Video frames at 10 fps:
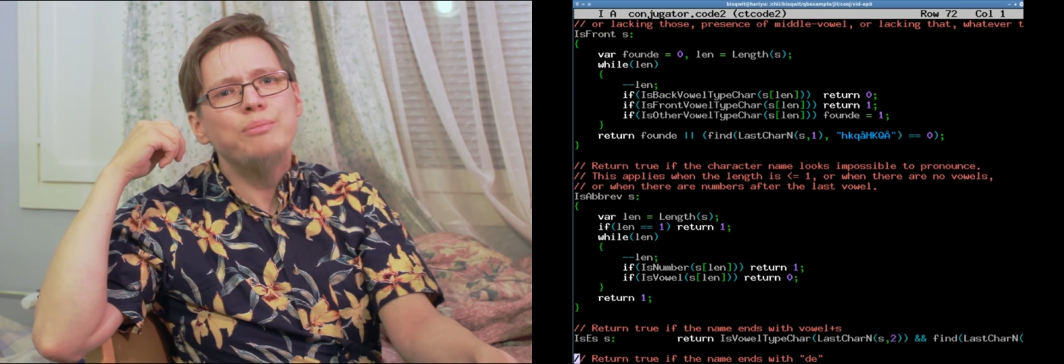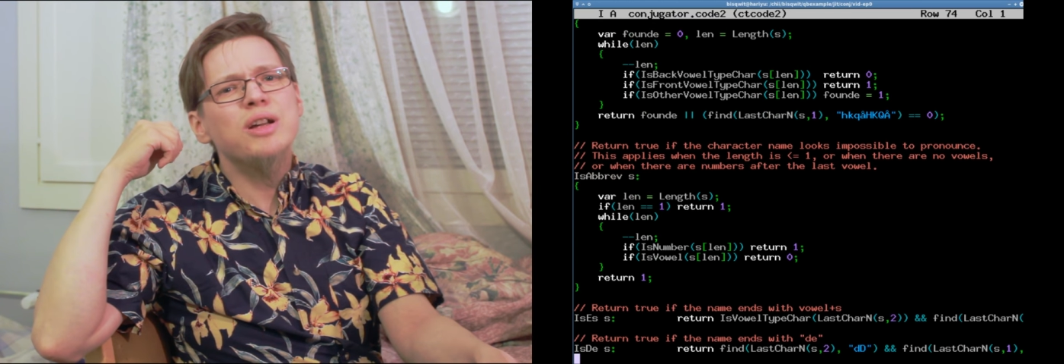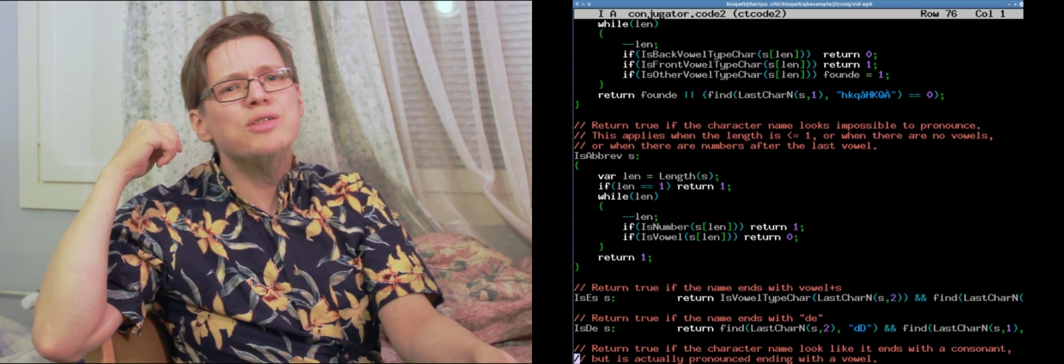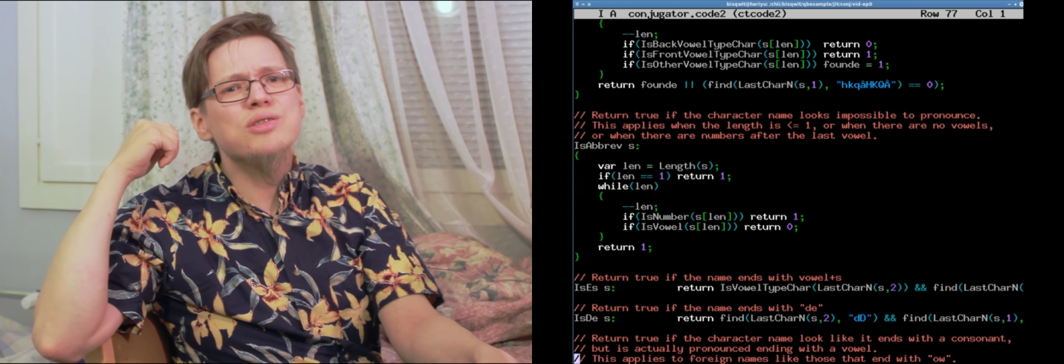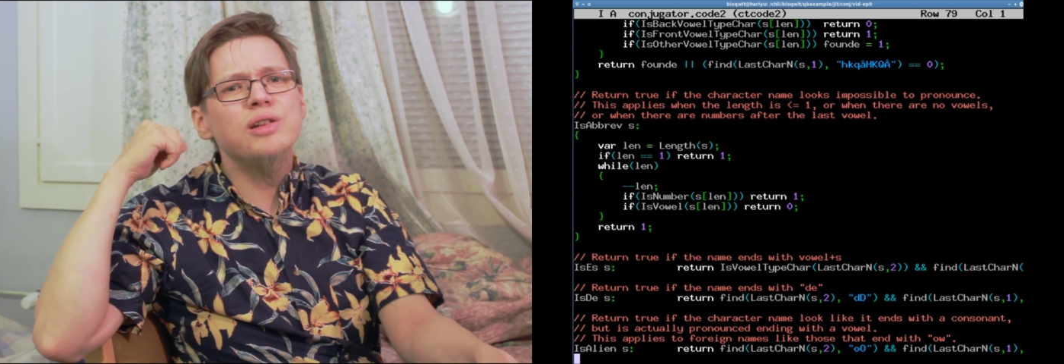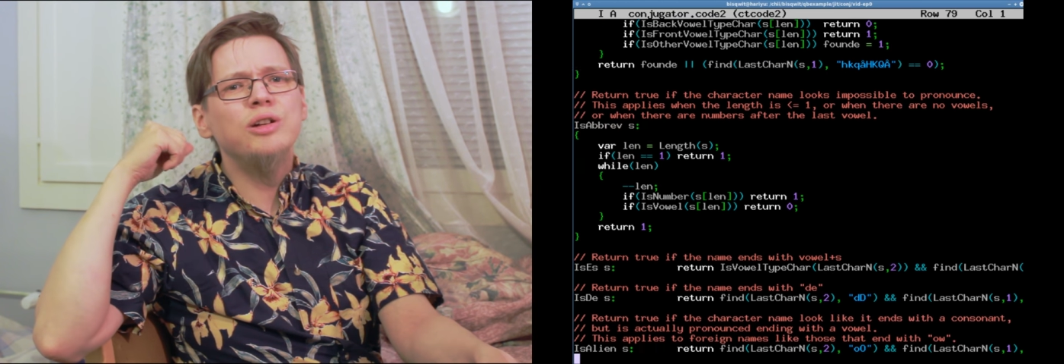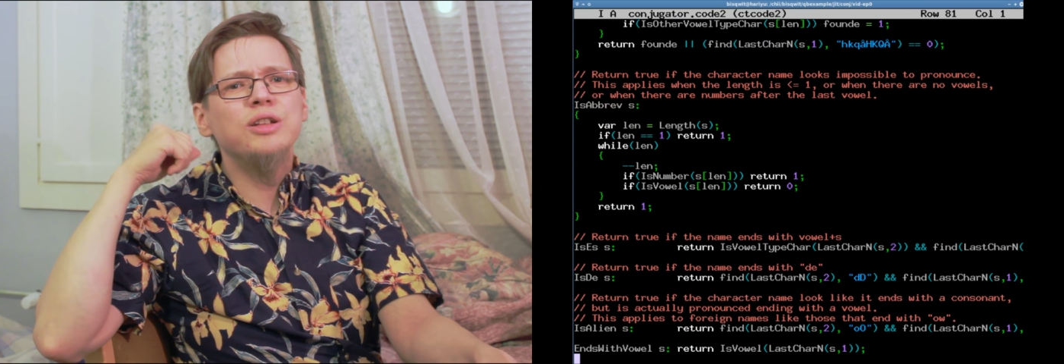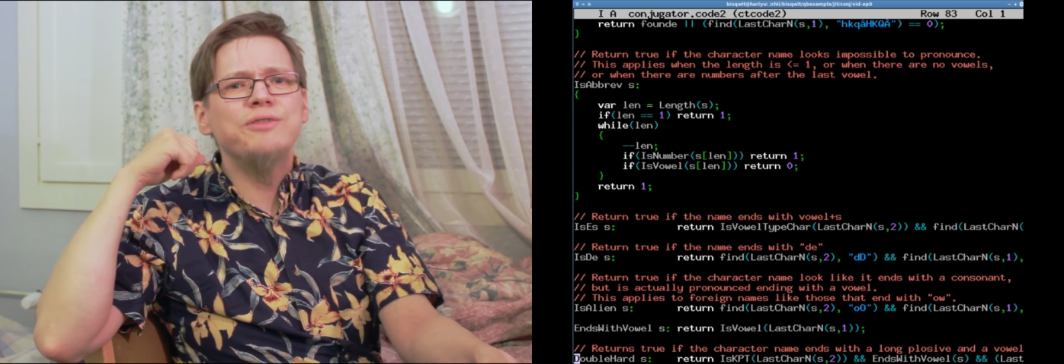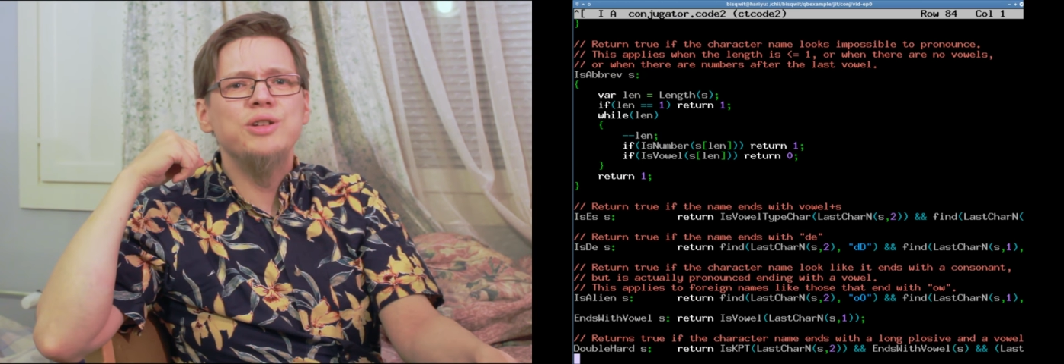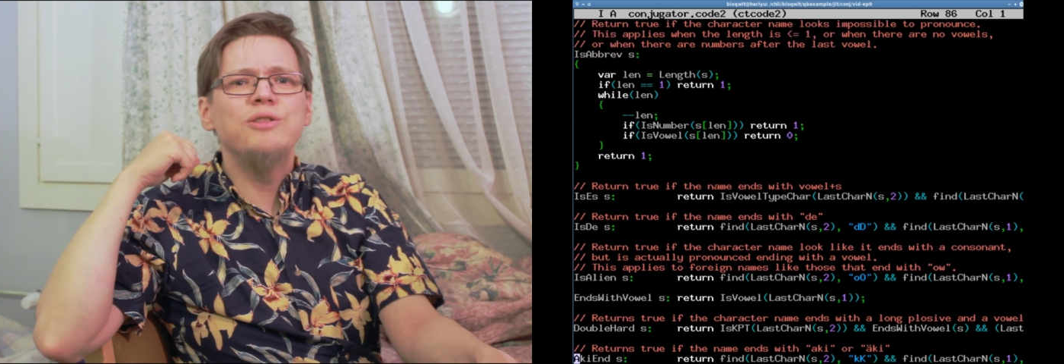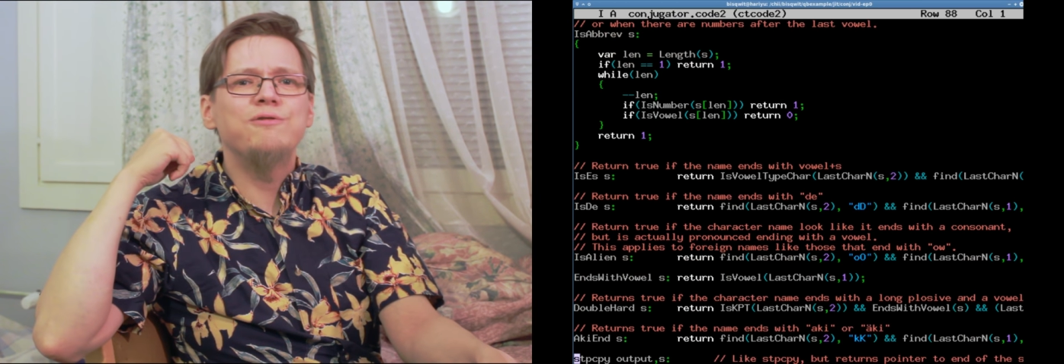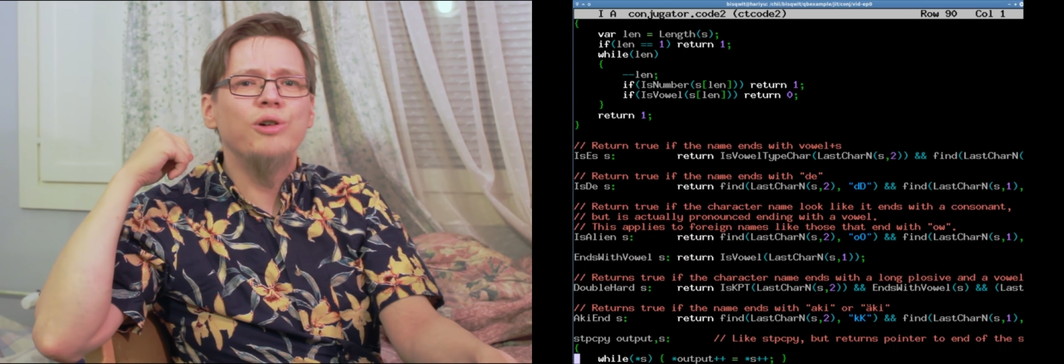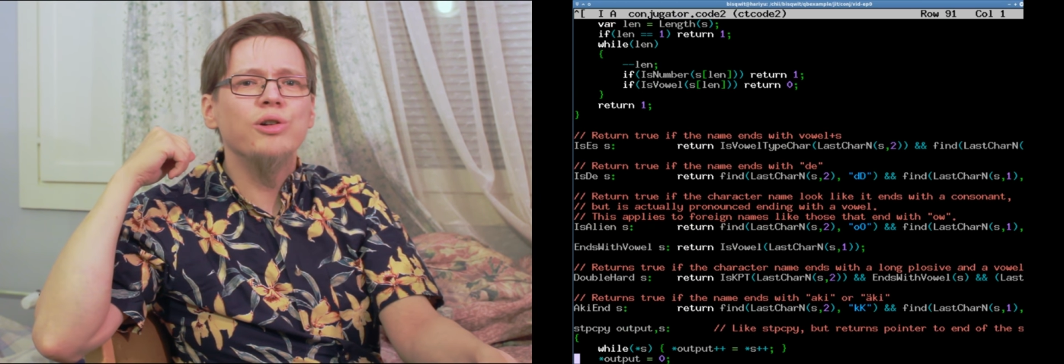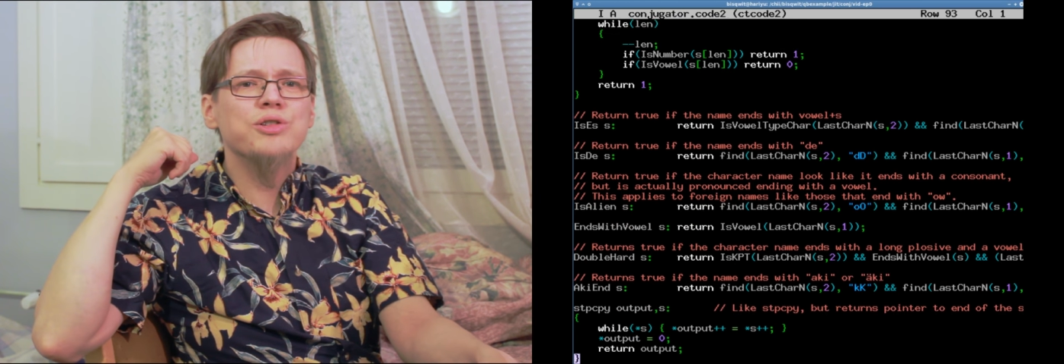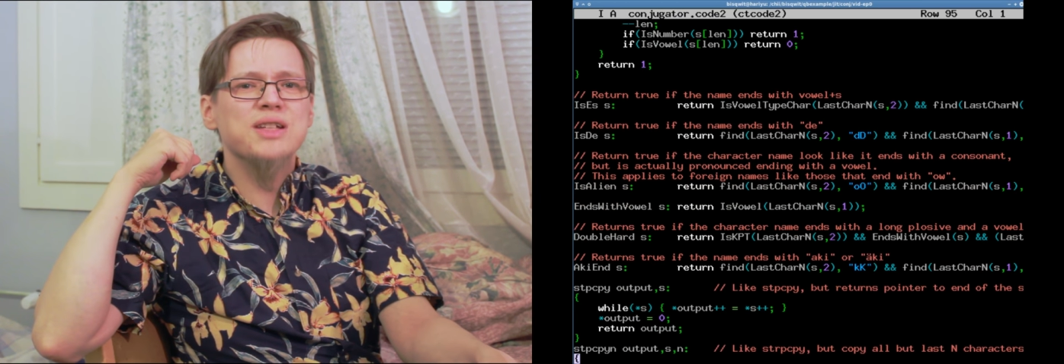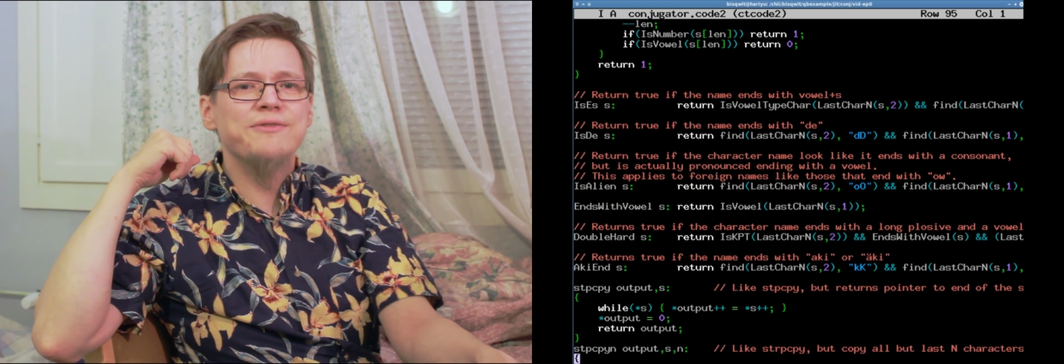Because a lot of you folks